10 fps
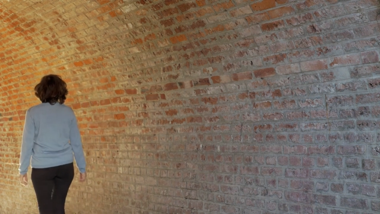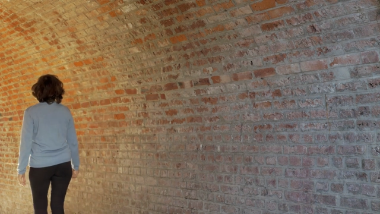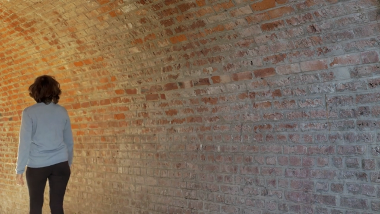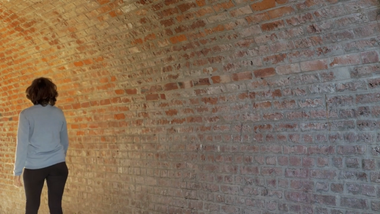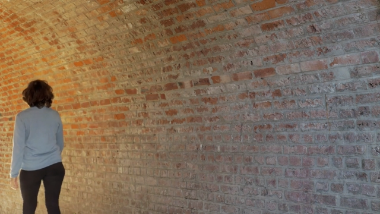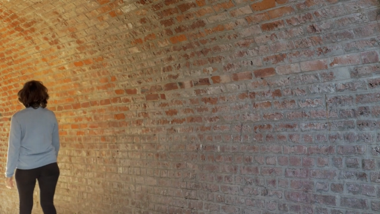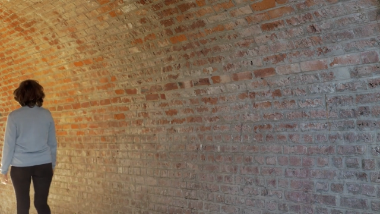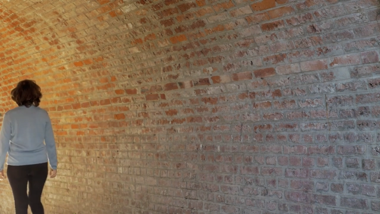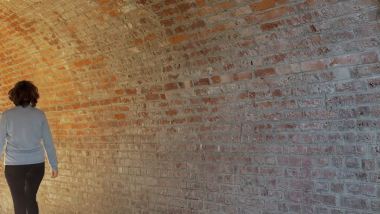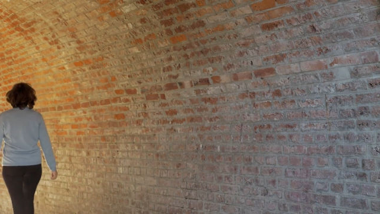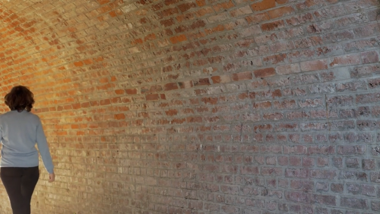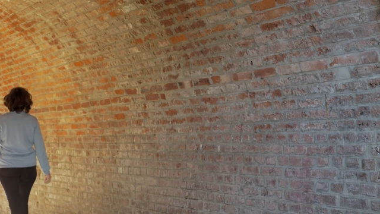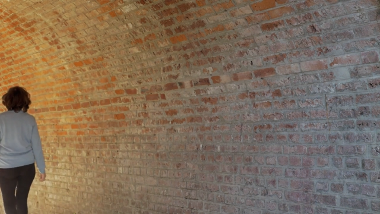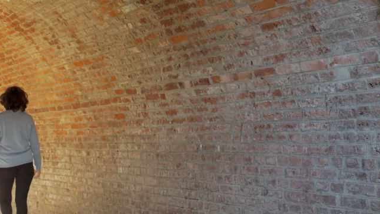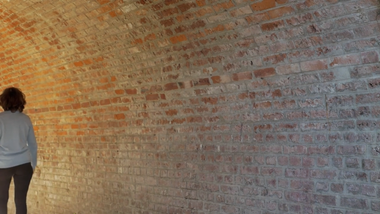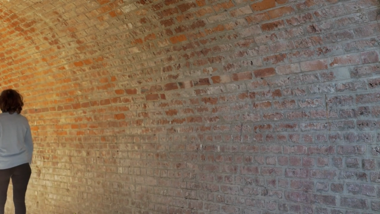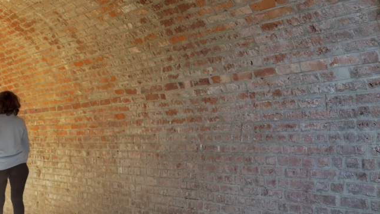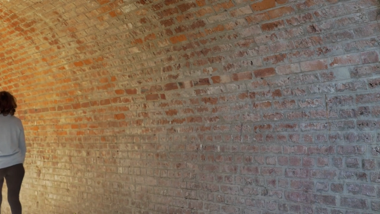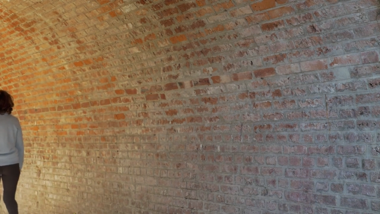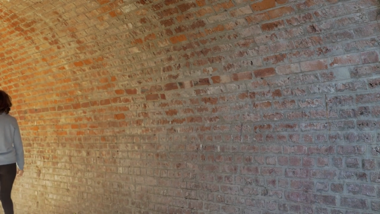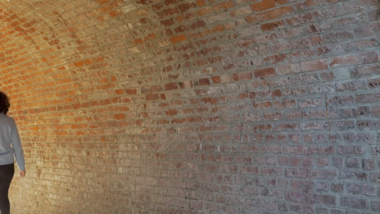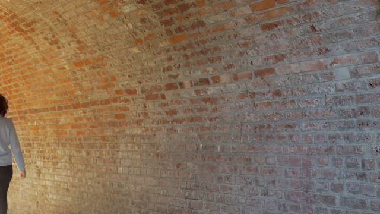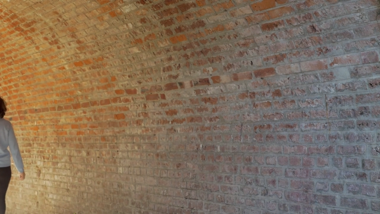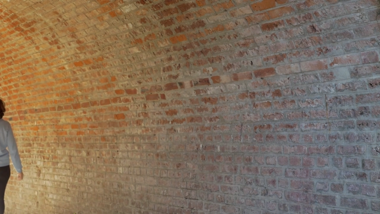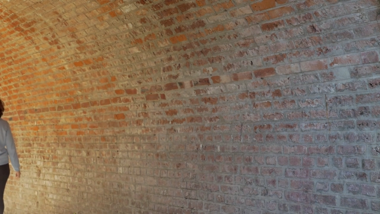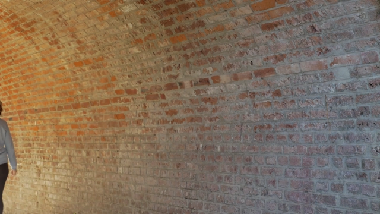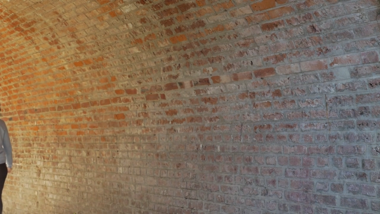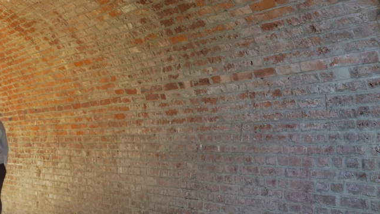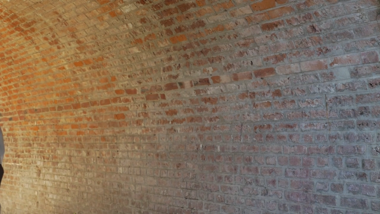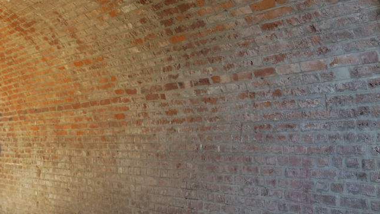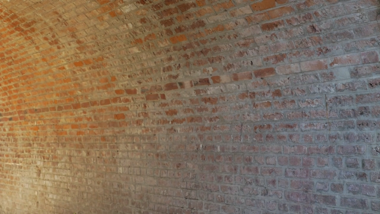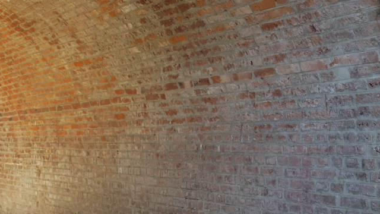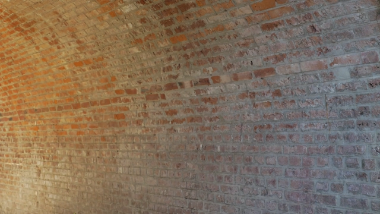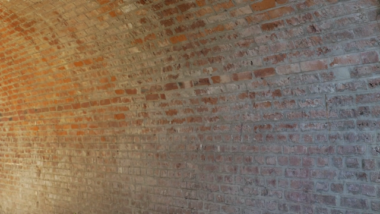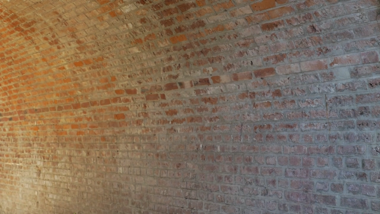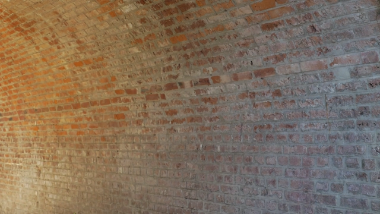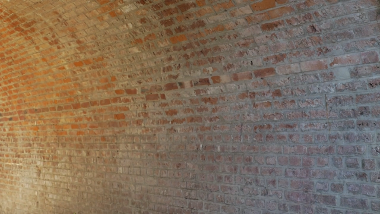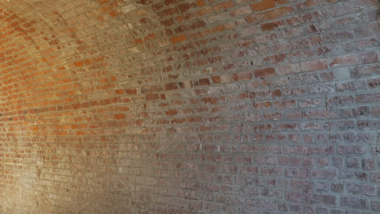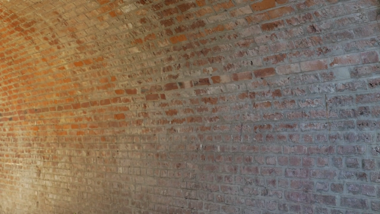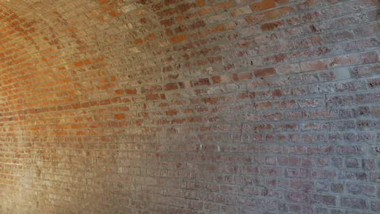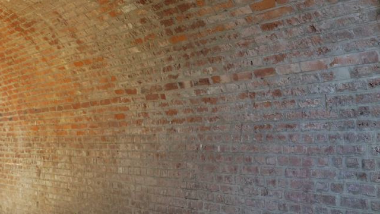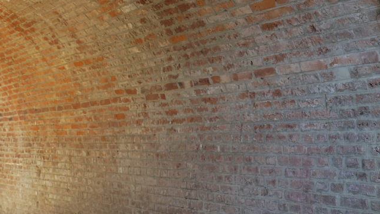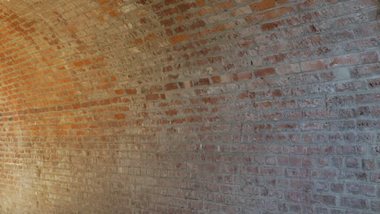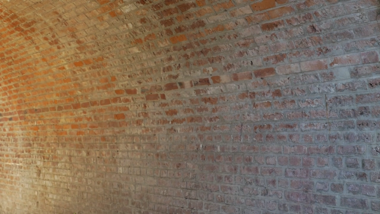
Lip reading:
Nobody's mouth can be seen.